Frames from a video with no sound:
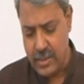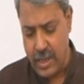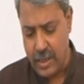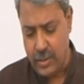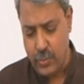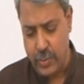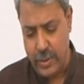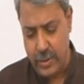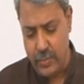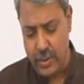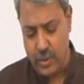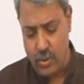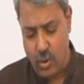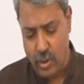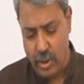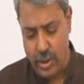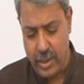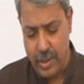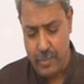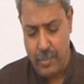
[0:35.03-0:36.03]
that when we are
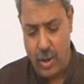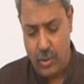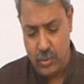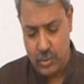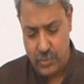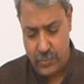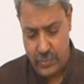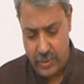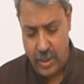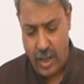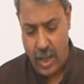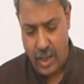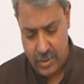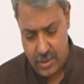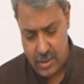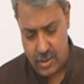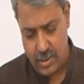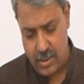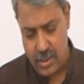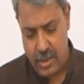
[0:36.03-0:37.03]
talking about
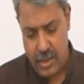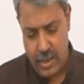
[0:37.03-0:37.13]
finance,